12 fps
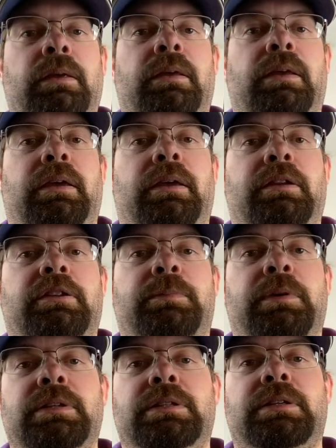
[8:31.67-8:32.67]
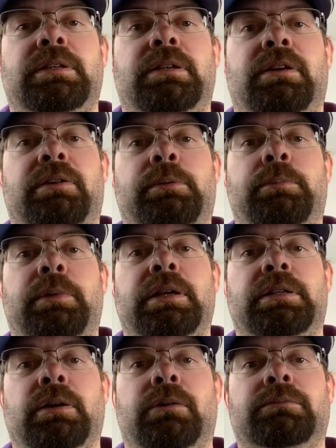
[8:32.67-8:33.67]
and it's been sitting in a Rubbermaid
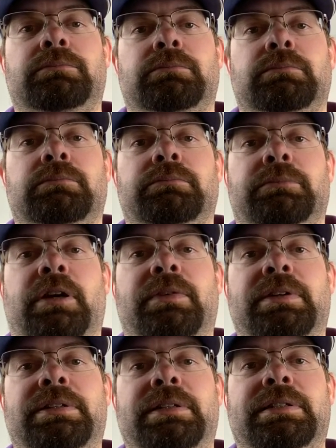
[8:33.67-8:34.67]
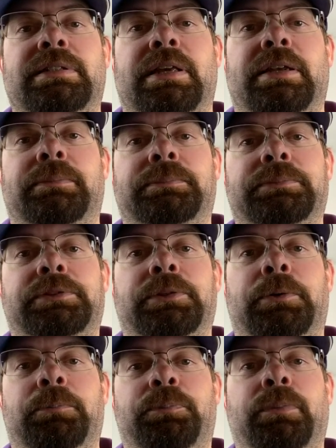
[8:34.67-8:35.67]
tote ever since then.
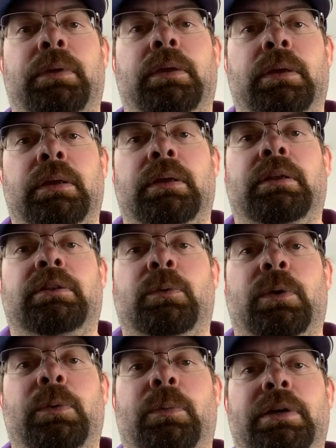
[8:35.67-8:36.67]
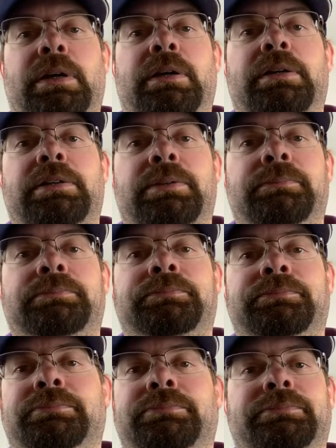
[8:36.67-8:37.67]
So 21 years,
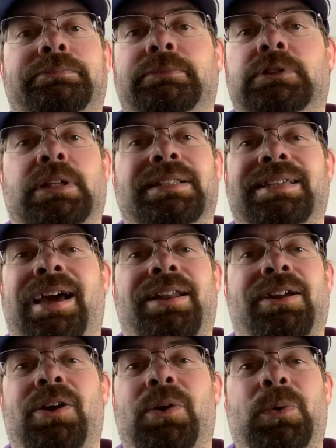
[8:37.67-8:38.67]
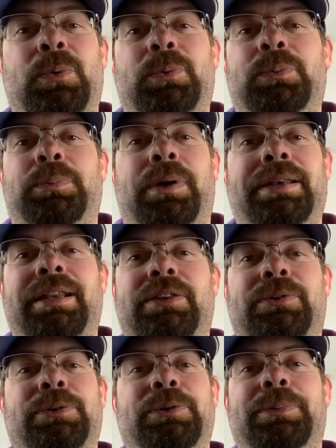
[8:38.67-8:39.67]
so it's got to go. I need the
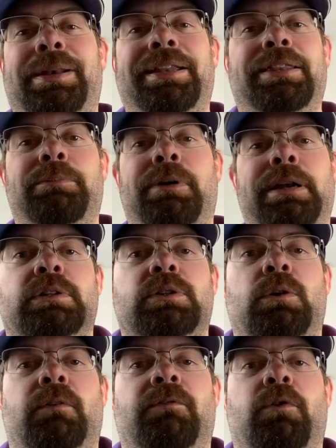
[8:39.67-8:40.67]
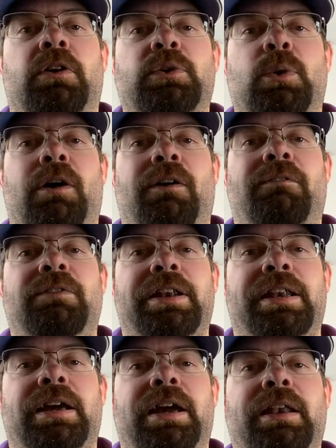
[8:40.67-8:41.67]
room, I need the money. Sold for
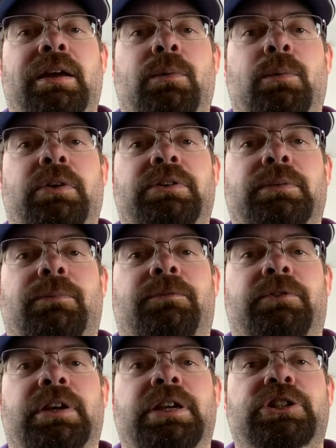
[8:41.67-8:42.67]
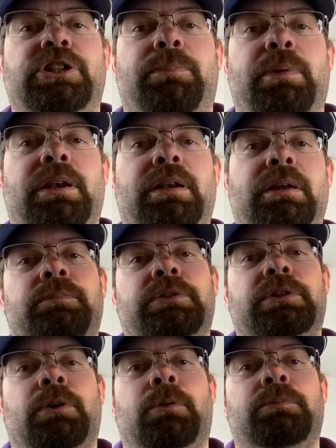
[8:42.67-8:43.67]
$12.99 with some free shipping.
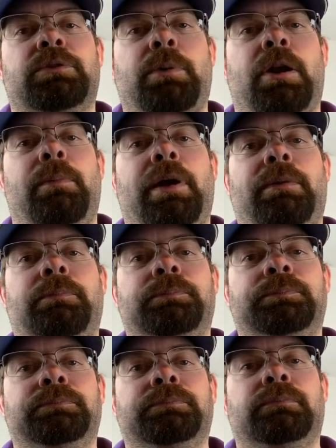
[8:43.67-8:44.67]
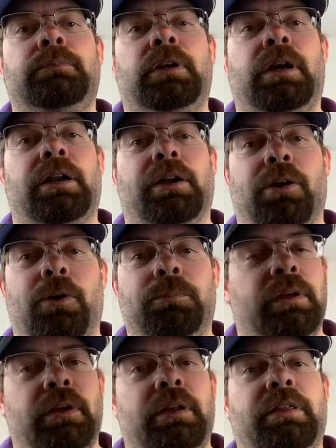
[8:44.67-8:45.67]
So Spider-Man, you got to go.
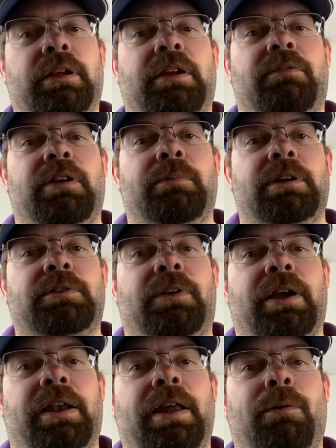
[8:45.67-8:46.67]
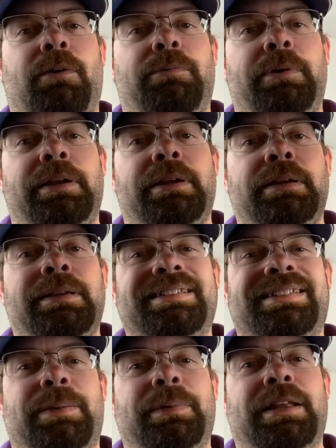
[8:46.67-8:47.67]
Thank you very much for hanging out with me. It's
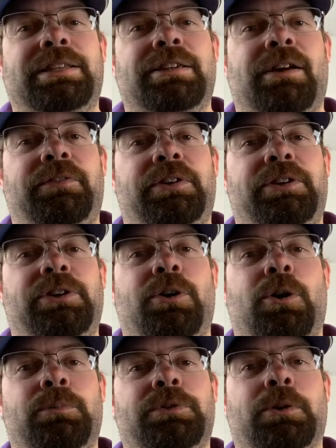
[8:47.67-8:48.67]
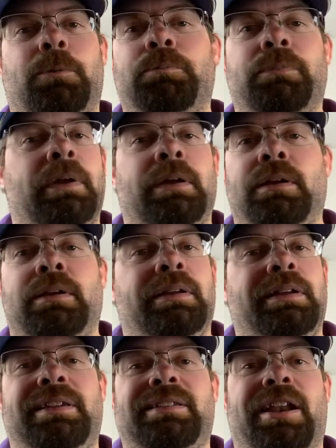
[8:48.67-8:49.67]
time to get you off to your new home, so
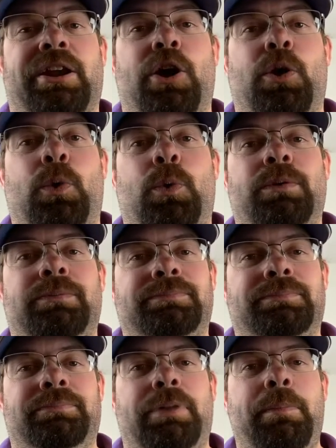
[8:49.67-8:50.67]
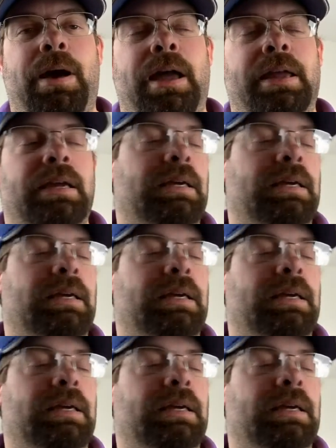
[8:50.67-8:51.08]
he's got to go. Bye-bye.